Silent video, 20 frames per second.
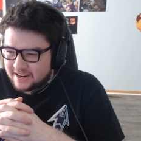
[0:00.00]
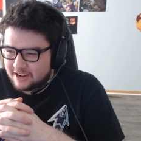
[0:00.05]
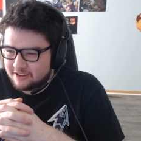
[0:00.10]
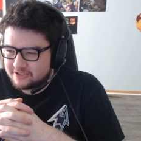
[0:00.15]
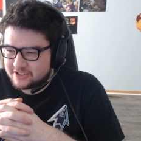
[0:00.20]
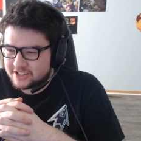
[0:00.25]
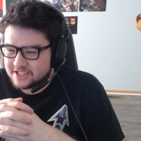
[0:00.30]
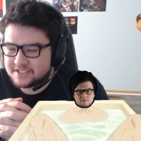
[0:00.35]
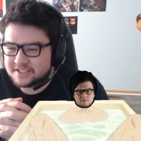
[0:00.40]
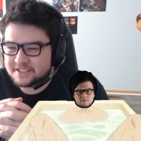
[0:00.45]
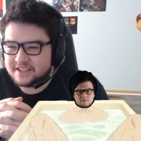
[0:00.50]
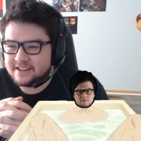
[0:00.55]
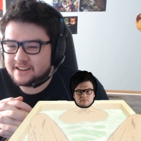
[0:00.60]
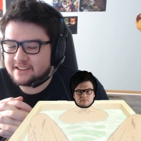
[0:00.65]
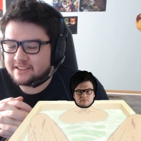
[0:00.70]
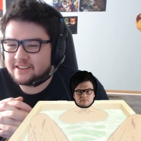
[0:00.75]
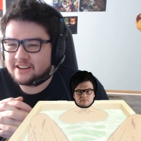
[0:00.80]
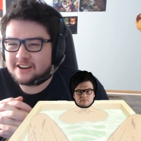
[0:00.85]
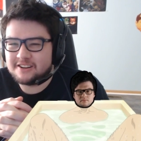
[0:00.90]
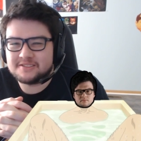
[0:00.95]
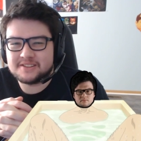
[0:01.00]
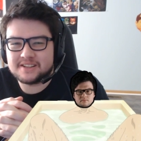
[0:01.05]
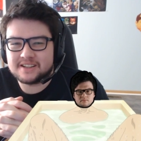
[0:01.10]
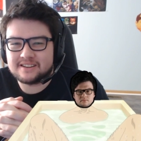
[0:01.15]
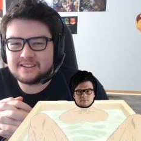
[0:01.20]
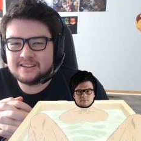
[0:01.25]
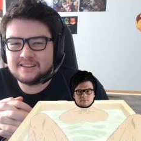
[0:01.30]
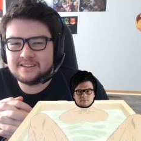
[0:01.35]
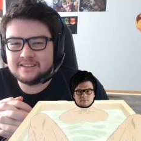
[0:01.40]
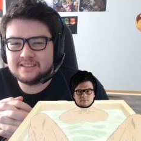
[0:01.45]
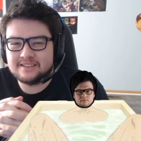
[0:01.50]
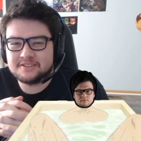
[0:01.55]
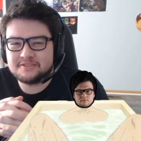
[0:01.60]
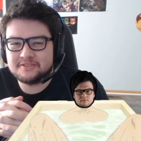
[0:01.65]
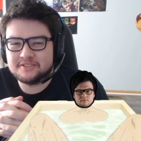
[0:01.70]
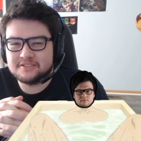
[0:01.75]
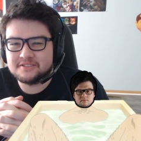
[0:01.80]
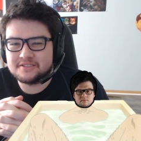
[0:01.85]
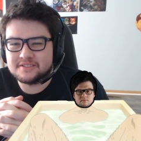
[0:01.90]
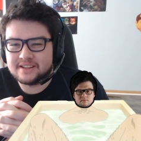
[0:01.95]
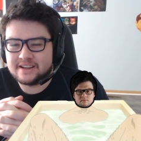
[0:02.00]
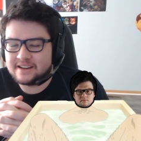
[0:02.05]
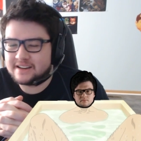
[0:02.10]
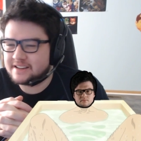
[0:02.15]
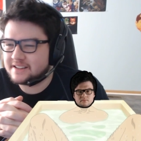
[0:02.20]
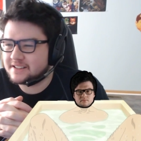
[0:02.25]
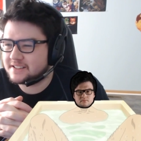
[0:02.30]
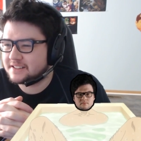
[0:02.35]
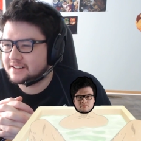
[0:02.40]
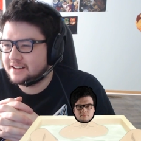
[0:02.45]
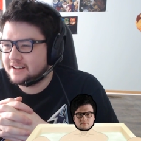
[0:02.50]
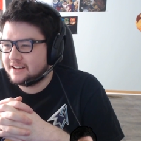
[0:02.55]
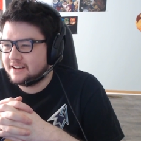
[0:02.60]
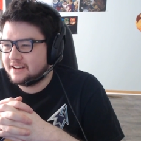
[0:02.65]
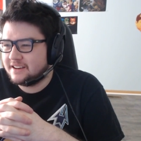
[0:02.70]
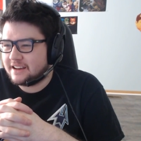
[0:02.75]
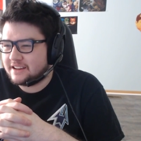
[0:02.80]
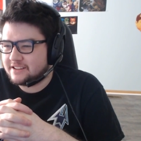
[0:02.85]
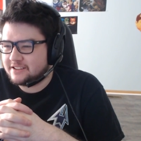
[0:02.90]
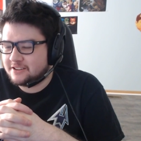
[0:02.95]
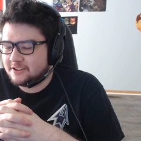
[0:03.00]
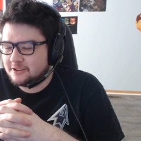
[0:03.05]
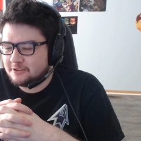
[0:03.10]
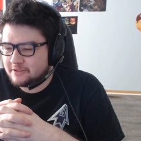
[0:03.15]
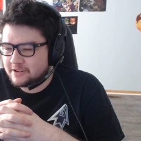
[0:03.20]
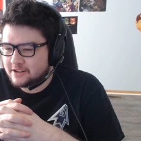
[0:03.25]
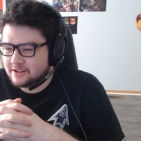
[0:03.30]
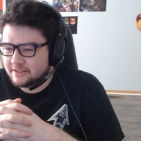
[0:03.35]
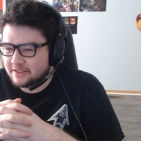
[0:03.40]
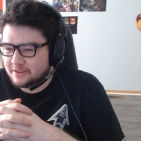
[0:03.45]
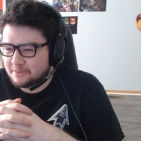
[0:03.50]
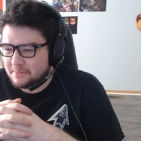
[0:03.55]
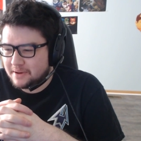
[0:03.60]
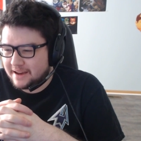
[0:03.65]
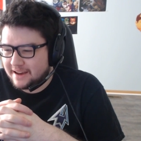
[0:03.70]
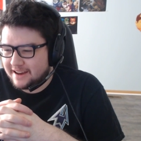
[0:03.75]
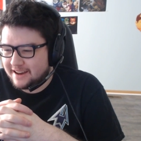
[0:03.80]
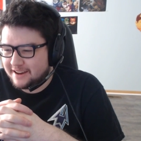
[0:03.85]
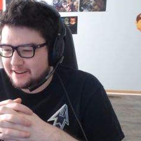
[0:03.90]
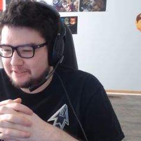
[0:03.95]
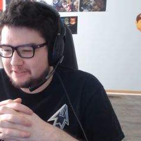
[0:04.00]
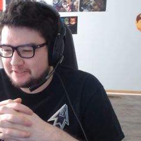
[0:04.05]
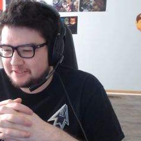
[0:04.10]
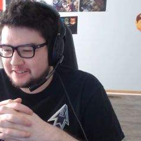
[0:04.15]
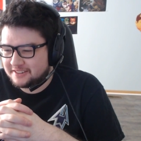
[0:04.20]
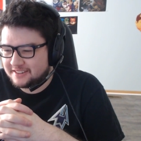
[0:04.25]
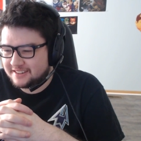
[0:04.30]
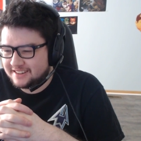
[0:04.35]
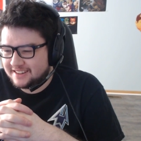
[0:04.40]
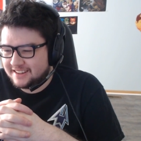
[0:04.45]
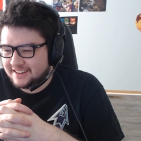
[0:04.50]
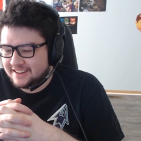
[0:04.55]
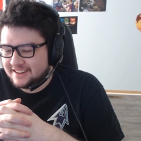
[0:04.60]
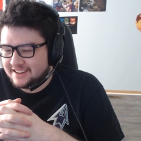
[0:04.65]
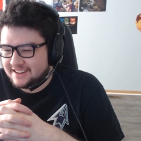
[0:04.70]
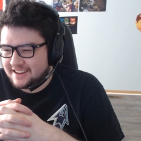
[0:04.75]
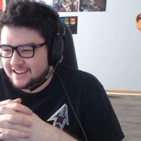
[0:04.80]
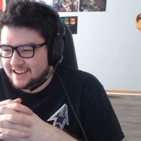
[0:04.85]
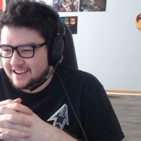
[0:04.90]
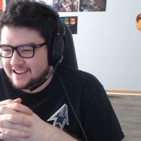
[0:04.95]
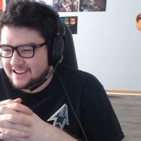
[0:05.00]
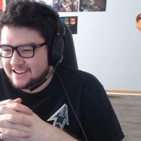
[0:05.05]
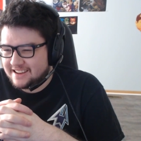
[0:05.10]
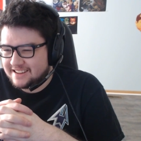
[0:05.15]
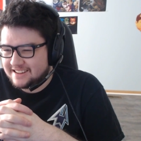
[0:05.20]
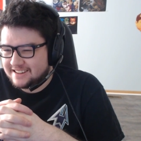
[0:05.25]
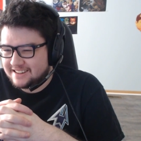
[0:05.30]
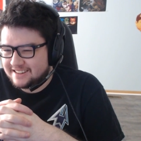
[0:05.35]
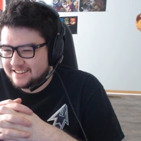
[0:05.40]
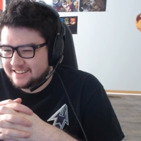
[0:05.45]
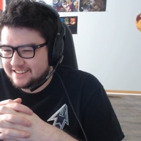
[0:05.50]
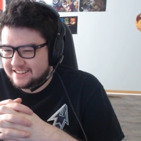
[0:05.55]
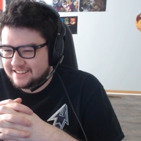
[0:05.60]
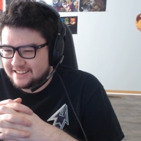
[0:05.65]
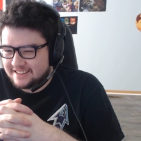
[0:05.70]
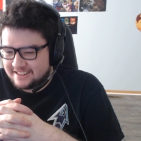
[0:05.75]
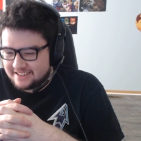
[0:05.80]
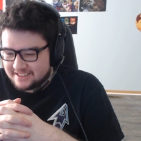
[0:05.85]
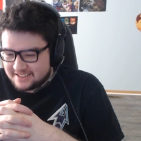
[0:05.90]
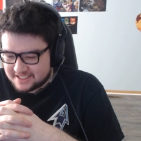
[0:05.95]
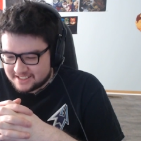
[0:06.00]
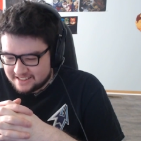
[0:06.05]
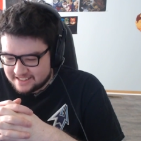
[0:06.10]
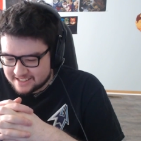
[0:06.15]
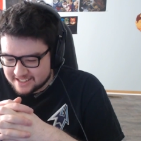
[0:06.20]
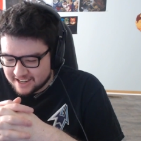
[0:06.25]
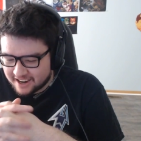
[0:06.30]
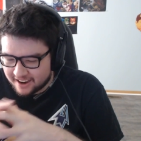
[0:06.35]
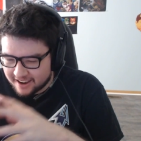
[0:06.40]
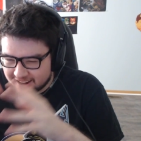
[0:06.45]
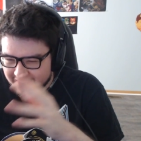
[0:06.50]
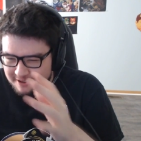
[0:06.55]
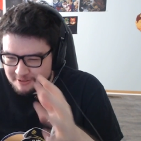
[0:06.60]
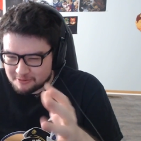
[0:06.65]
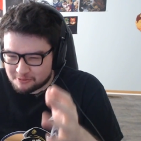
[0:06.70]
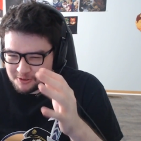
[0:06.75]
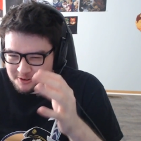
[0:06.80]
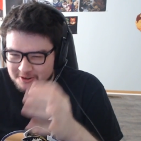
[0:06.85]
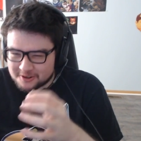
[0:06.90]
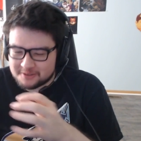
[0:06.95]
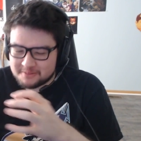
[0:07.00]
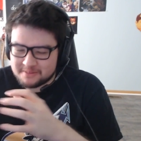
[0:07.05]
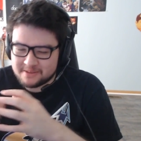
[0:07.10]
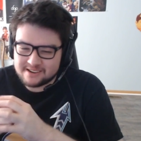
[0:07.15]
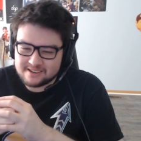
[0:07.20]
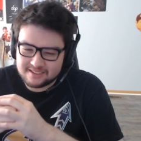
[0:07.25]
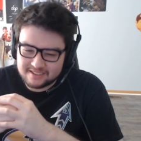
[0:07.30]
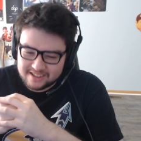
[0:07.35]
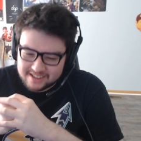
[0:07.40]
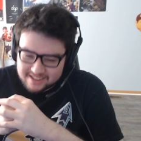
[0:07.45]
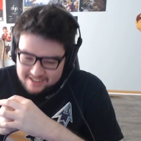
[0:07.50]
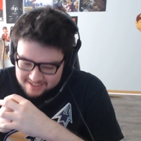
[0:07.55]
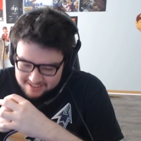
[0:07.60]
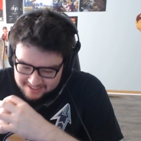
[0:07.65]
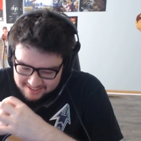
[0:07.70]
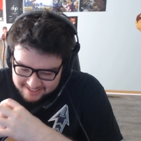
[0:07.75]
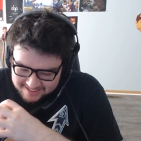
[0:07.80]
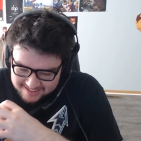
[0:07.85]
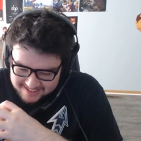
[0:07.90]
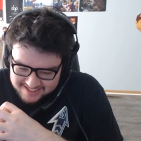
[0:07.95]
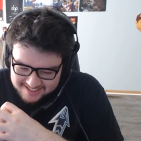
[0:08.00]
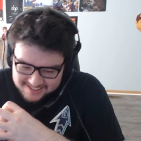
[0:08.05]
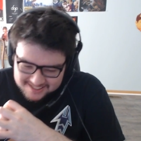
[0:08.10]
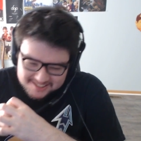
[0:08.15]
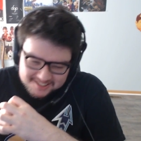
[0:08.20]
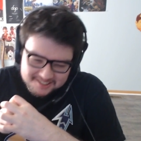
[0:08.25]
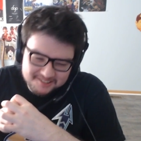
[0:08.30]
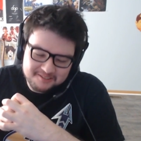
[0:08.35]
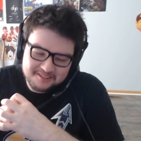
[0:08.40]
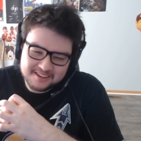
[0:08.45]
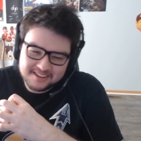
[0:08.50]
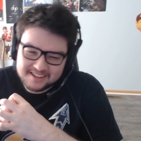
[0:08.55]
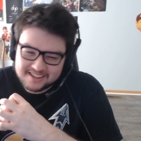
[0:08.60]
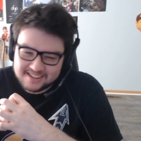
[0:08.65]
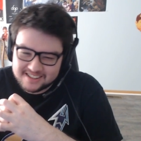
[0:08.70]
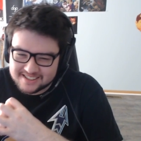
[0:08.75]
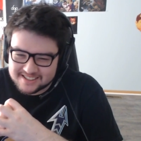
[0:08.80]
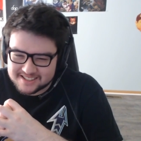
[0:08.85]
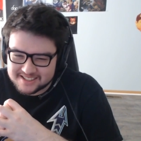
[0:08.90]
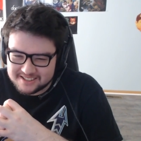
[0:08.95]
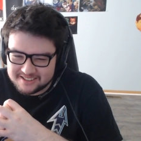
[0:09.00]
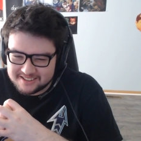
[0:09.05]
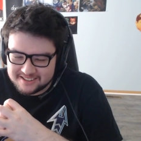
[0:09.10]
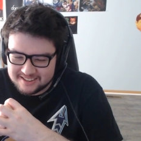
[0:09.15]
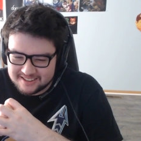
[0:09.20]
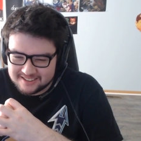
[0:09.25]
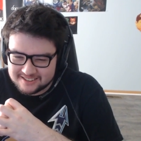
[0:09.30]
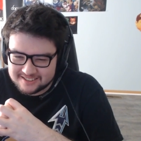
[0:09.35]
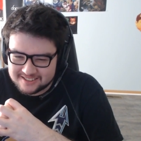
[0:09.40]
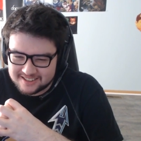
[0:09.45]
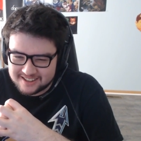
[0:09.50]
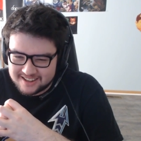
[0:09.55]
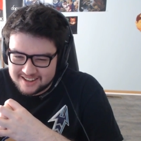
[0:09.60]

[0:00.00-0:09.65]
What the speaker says: I was just sitting there. I was like, oh, this feels nice. And you know when you're in the bath and it's hot and warm and you're like, oh, this is so nice, you know?